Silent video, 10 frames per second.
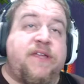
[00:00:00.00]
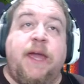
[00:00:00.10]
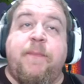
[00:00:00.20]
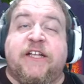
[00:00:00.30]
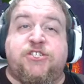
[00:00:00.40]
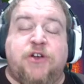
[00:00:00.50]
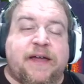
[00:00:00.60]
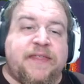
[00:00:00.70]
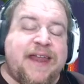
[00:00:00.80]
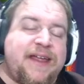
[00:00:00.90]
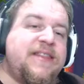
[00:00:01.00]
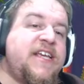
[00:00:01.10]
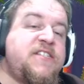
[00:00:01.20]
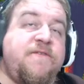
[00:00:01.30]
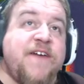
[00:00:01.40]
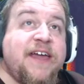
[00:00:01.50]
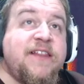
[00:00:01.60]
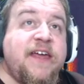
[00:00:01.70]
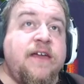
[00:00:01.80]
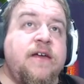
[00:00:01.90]
keeping track of that, at least
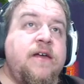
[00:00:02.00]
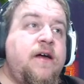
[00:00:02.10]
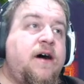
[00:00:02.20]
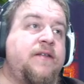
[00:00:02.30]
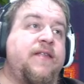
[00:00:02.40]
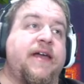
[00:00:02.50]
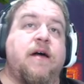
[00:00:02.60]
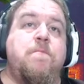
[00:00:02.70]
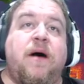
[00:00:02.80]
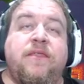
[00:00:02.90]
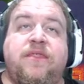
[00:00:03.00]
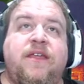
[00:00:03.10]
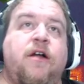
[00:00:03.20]
vaguely, on like a month.